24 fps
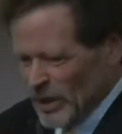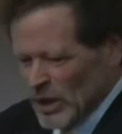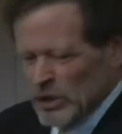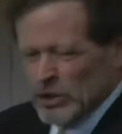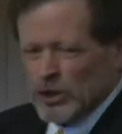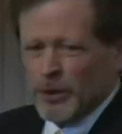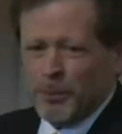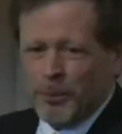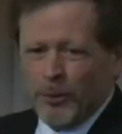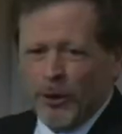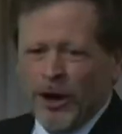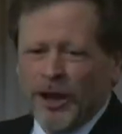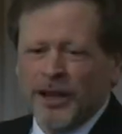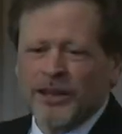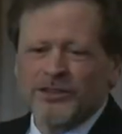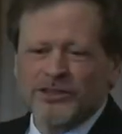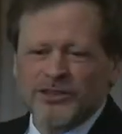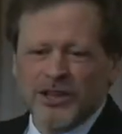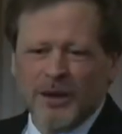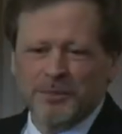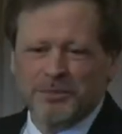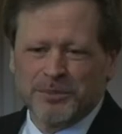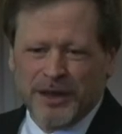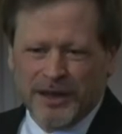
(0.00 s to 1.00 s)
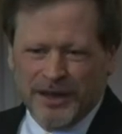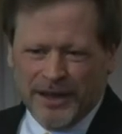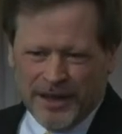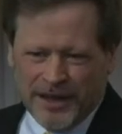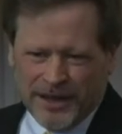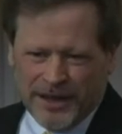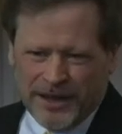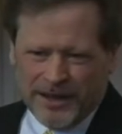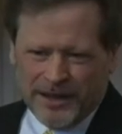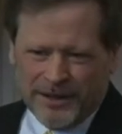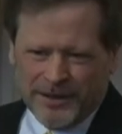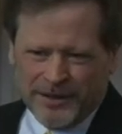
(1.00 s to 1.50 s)
You bring something
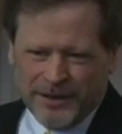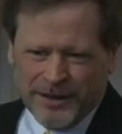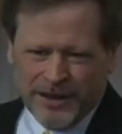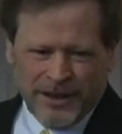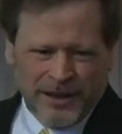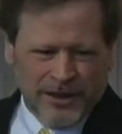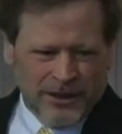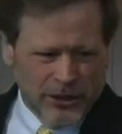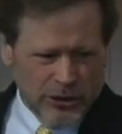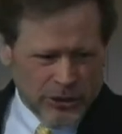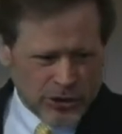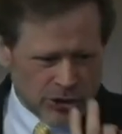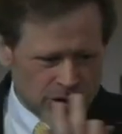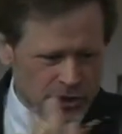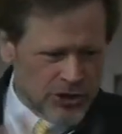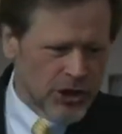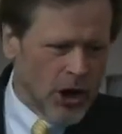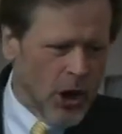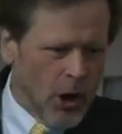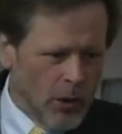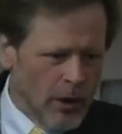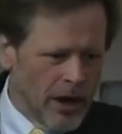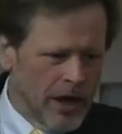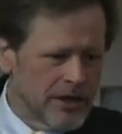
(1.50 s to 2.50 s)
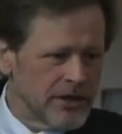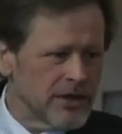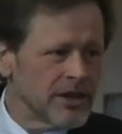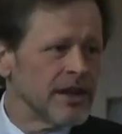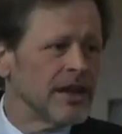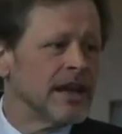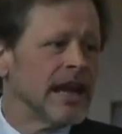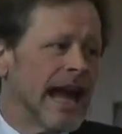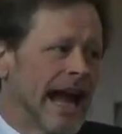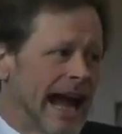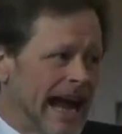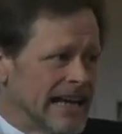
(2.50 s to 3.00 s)
in, you show it,
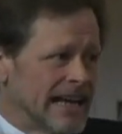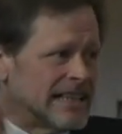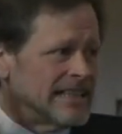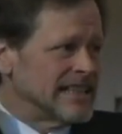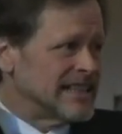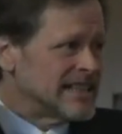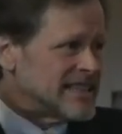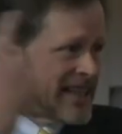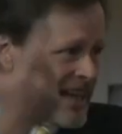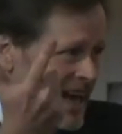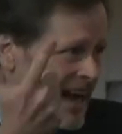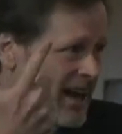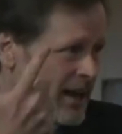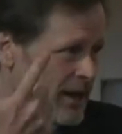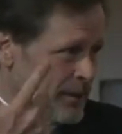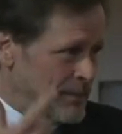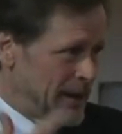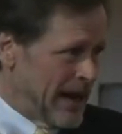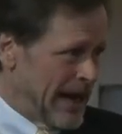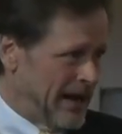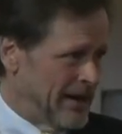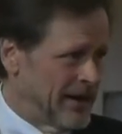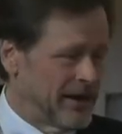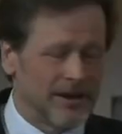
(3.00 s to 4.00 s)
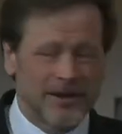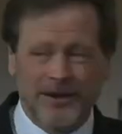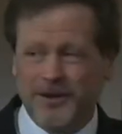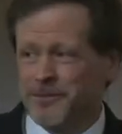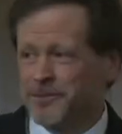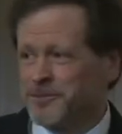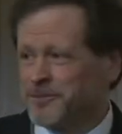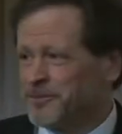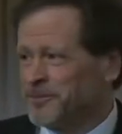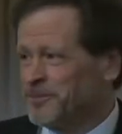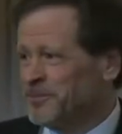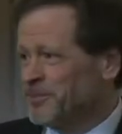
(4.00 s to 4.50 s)
and you tell about it,
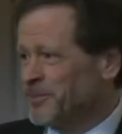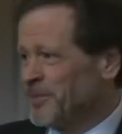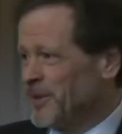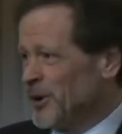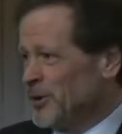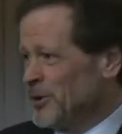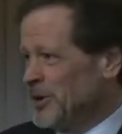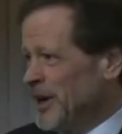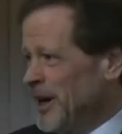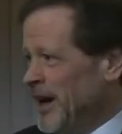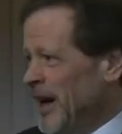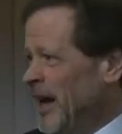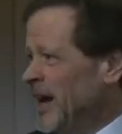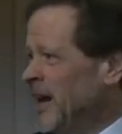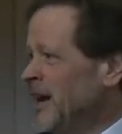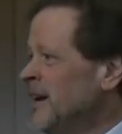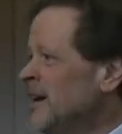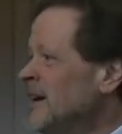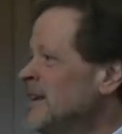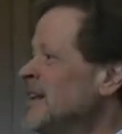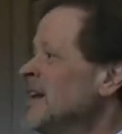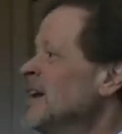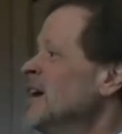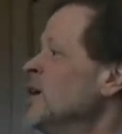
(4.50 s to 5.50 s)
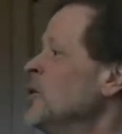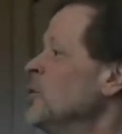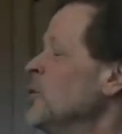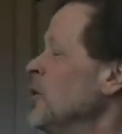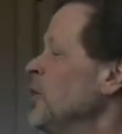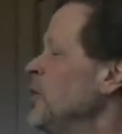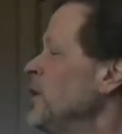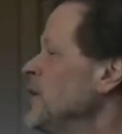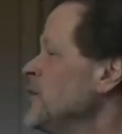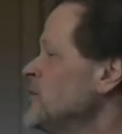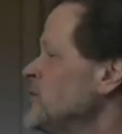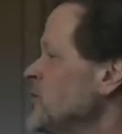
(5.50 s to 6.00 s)
okay? Well,
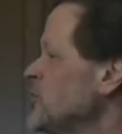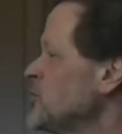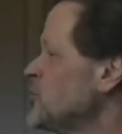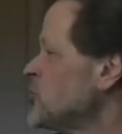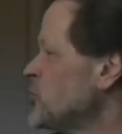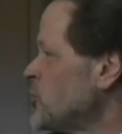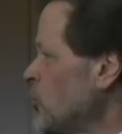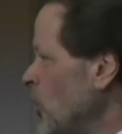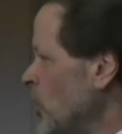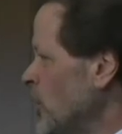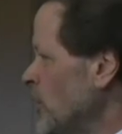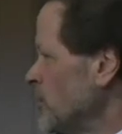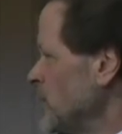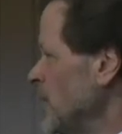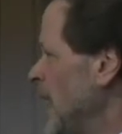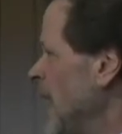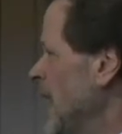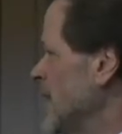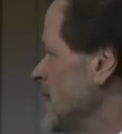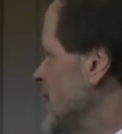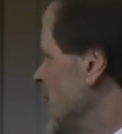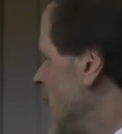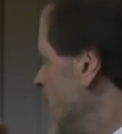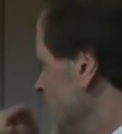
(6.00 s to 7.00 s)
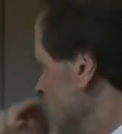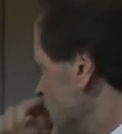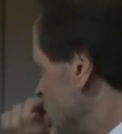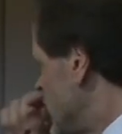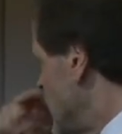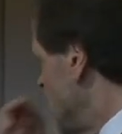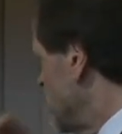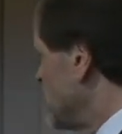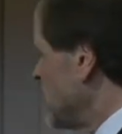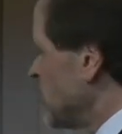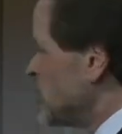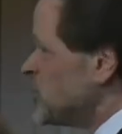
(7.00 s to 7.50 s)
this is sort of like that,
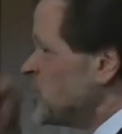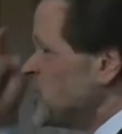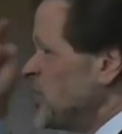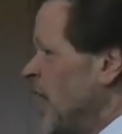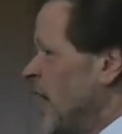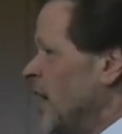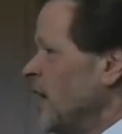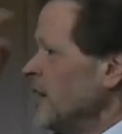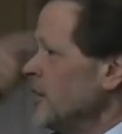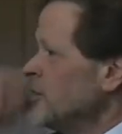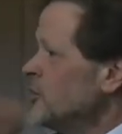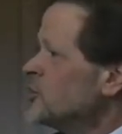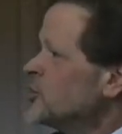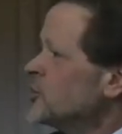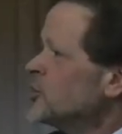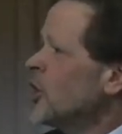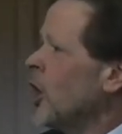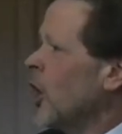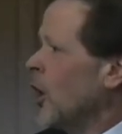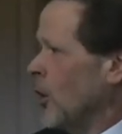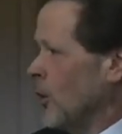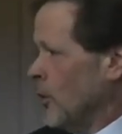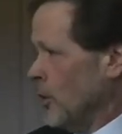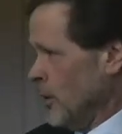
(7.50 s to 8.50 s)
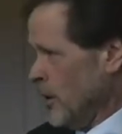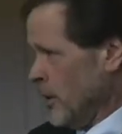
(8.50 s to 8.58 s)
except it's tell and show.